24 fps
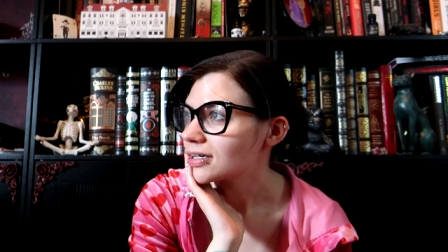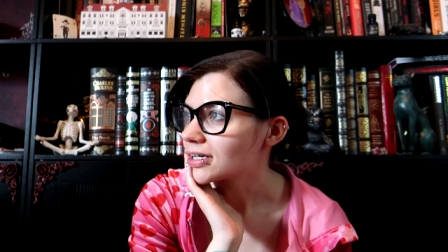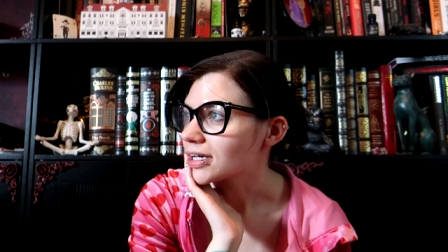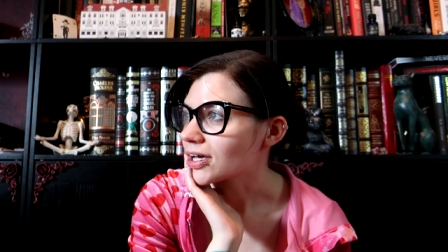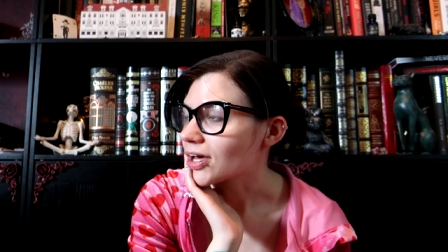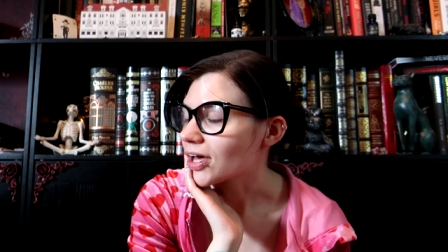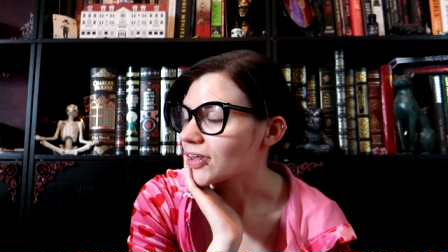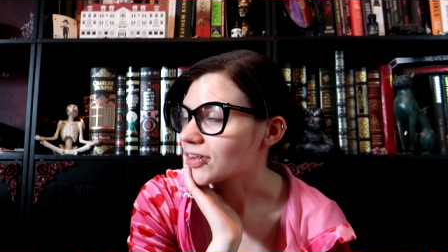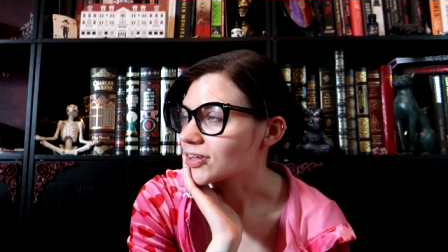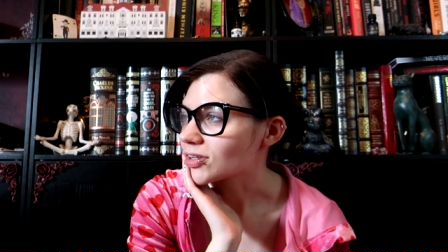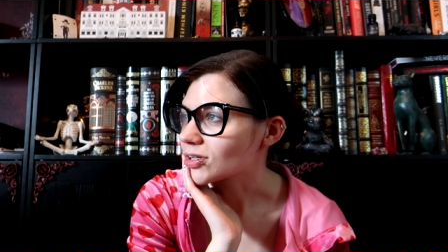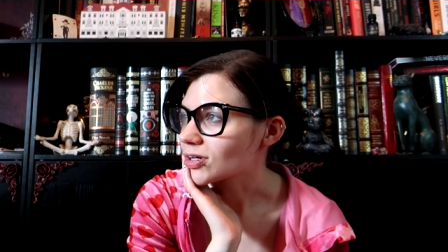
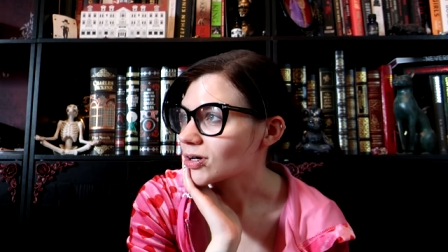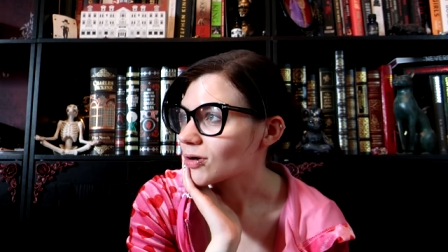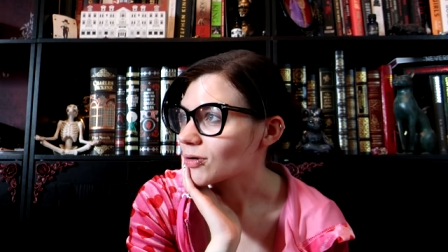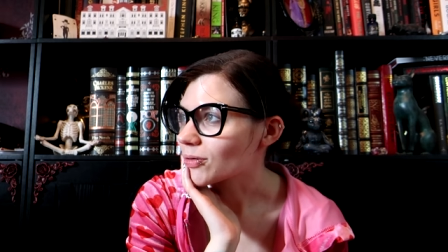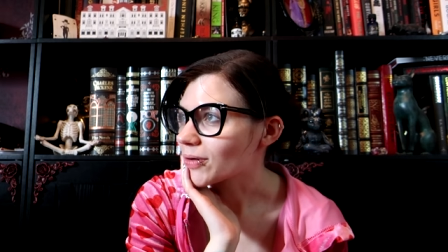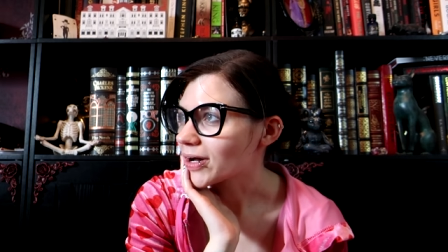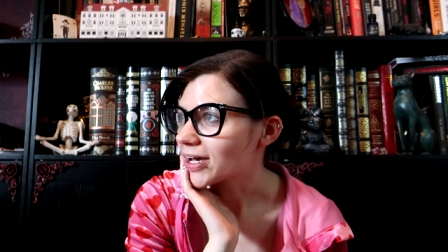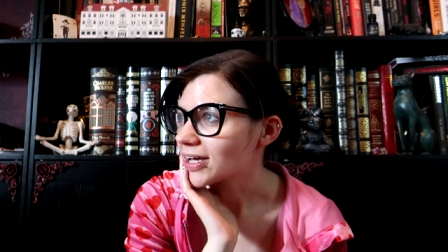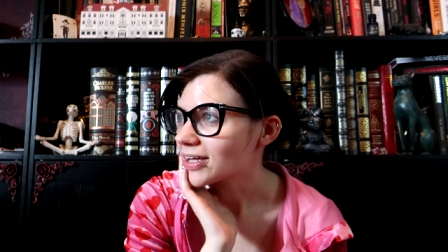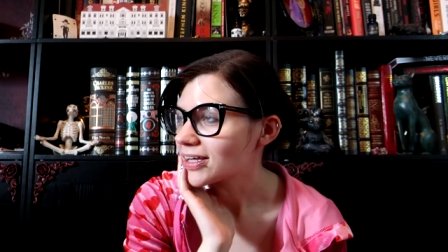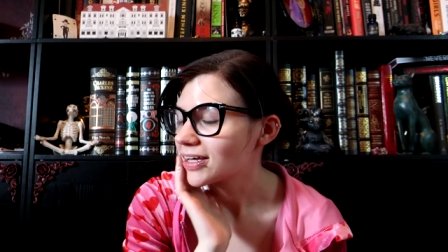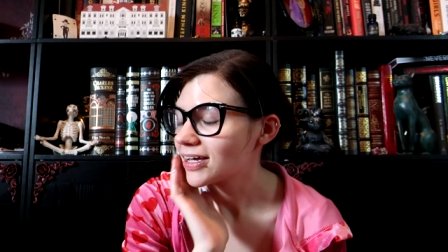Yeah, I think they're going
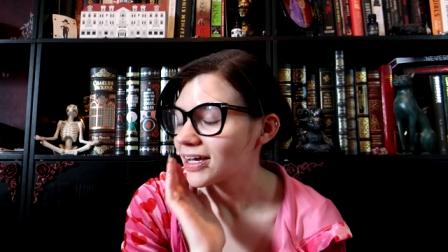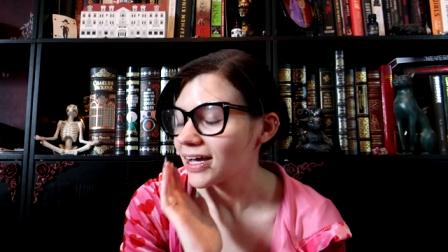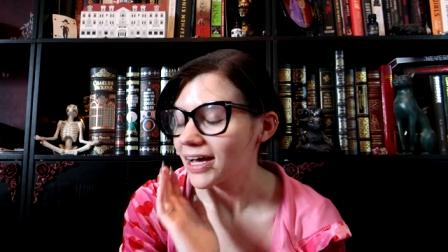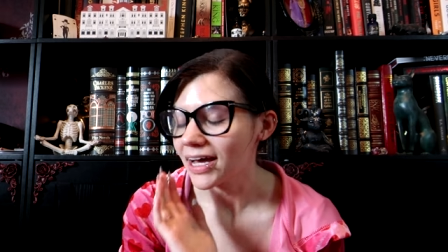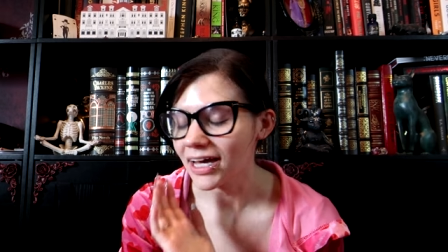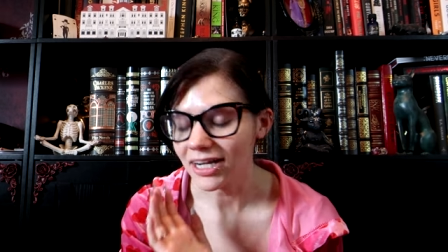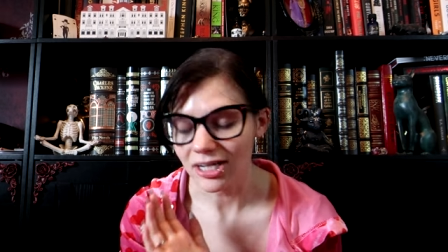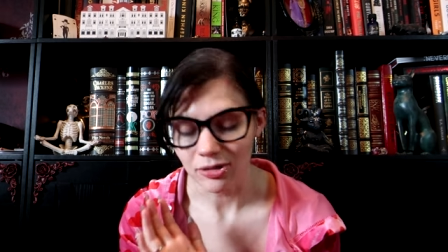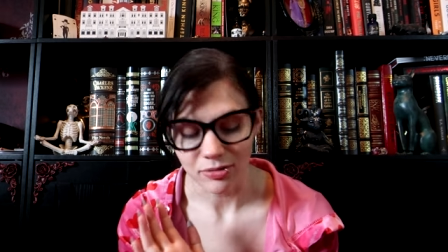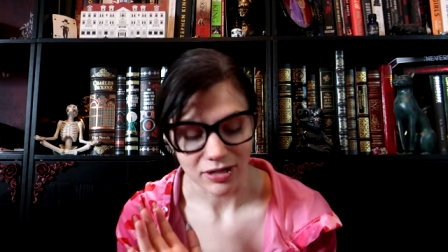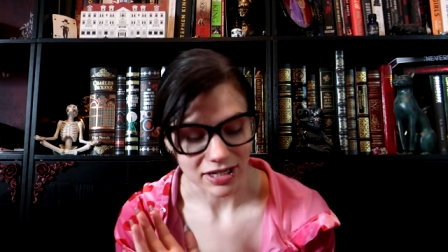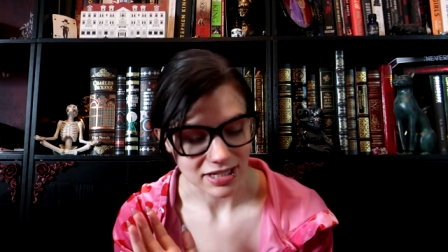away.
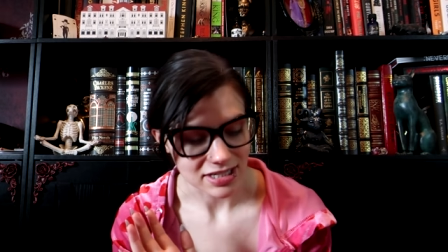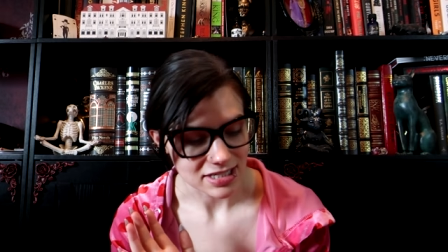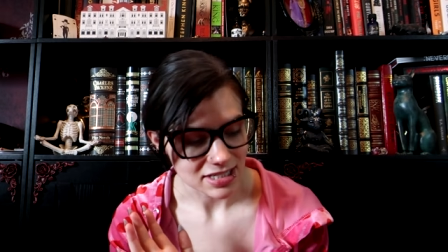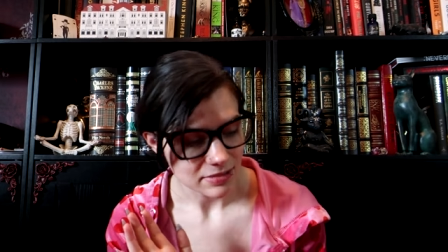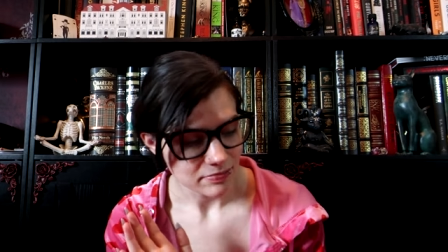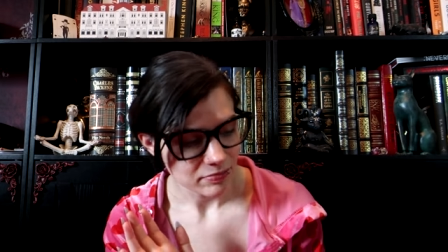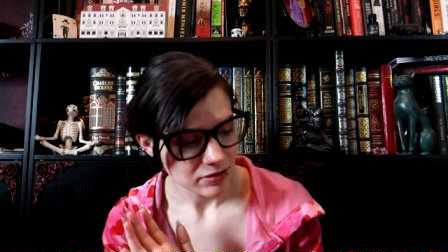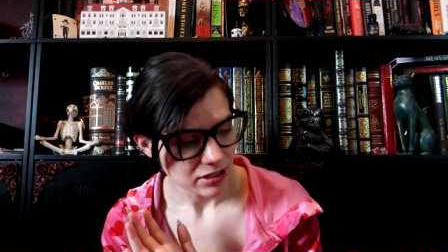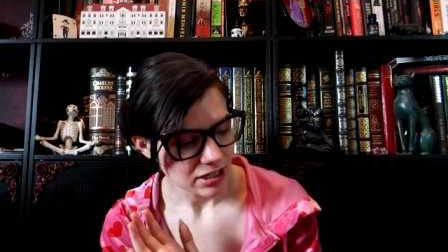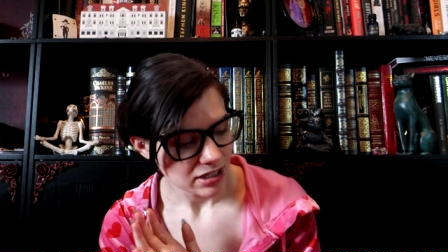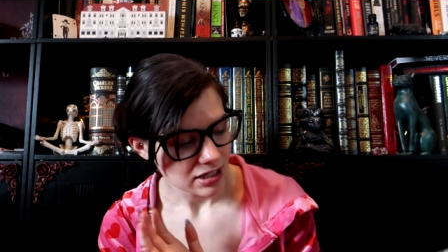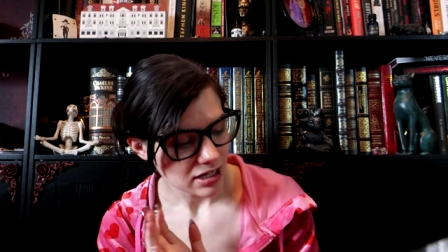Anyways,
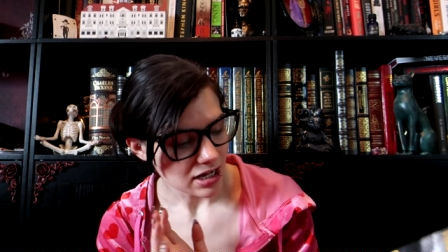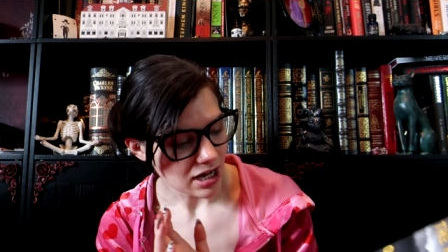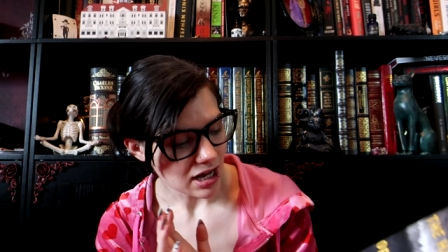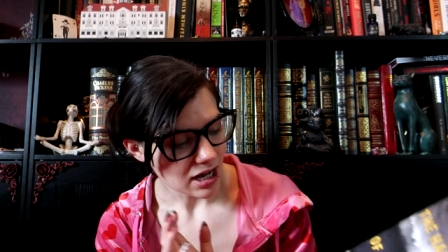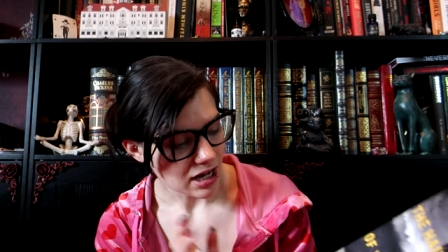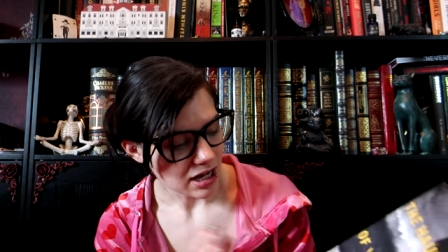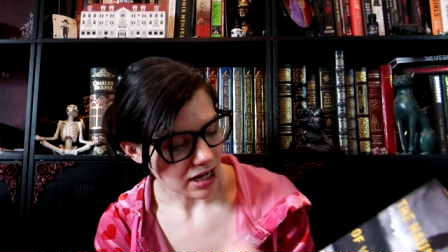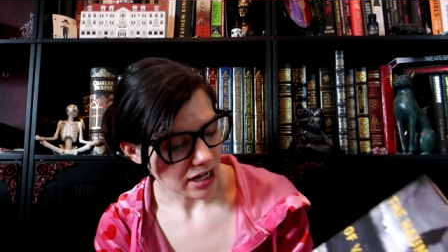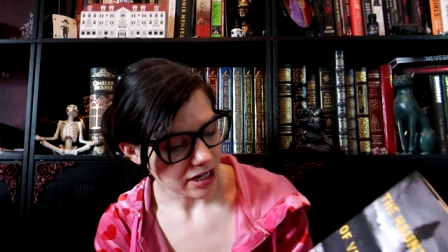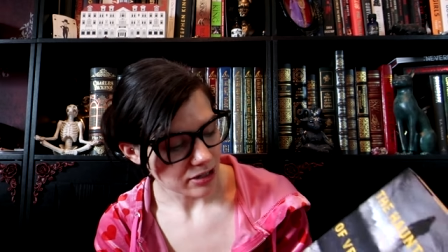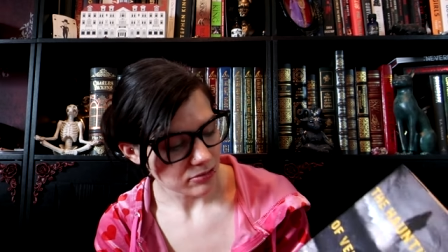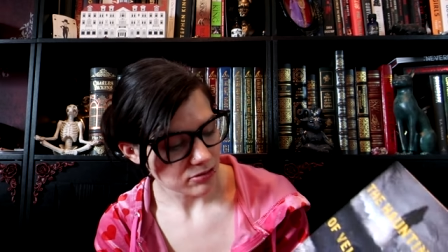
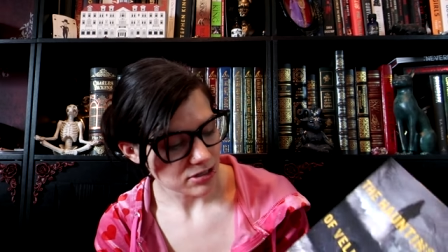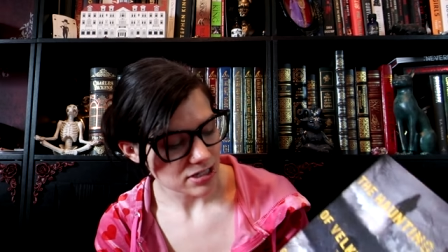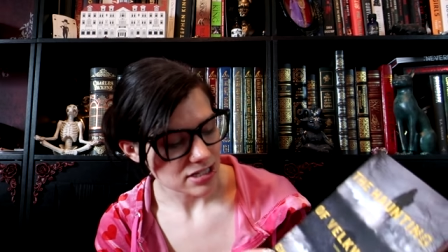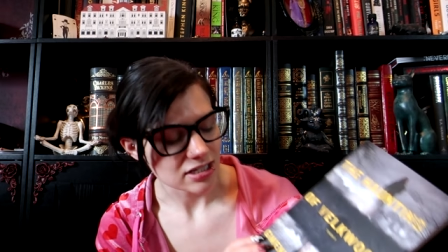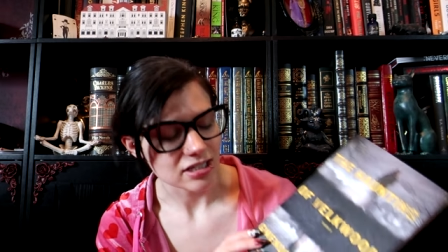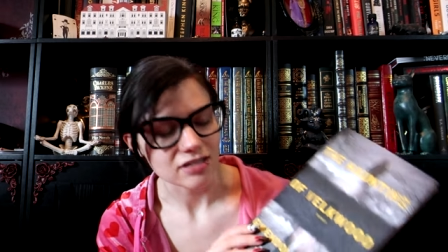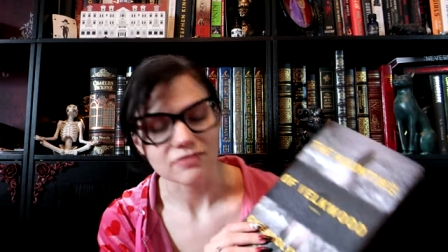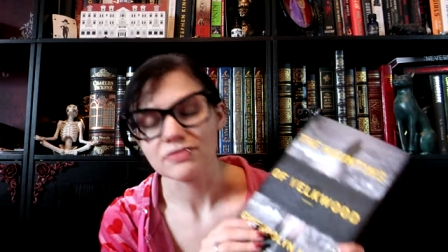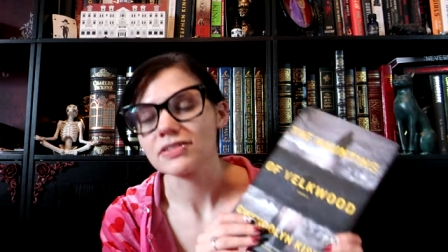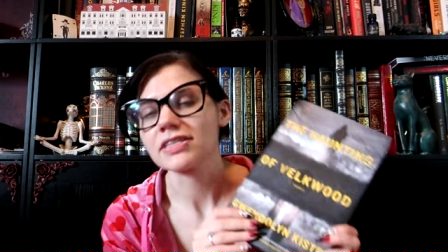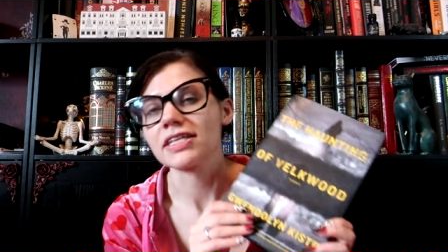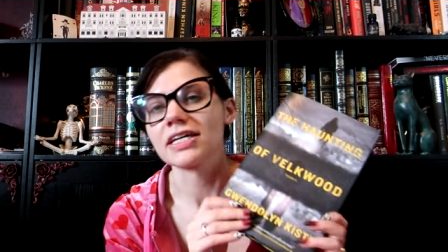I
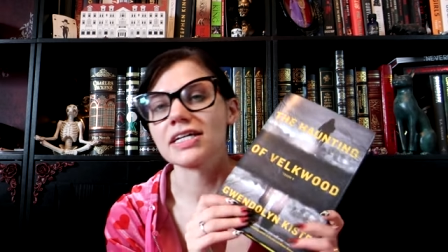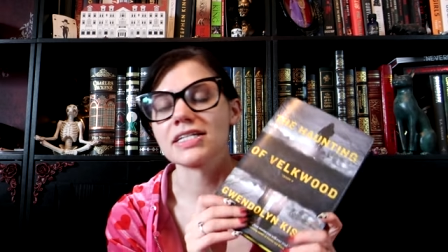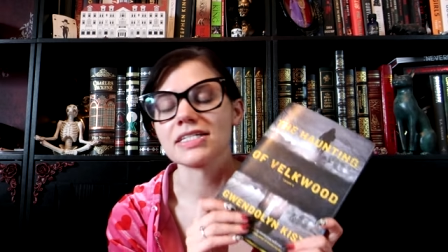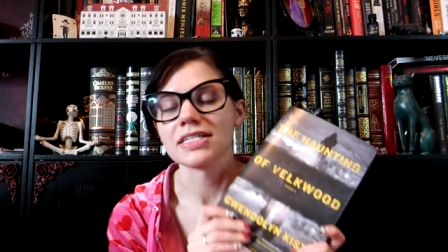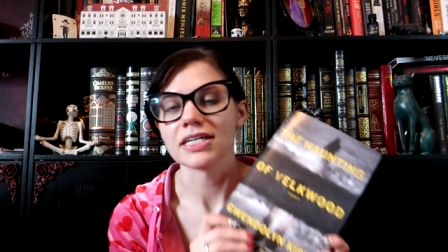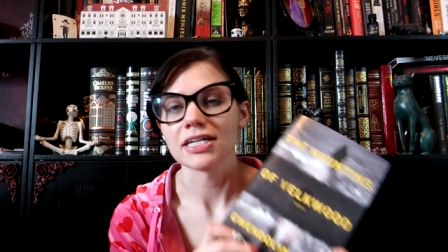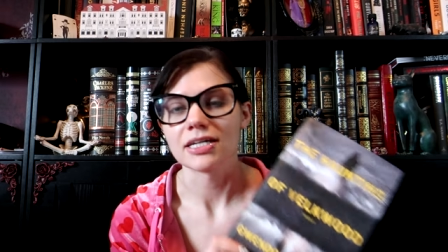received this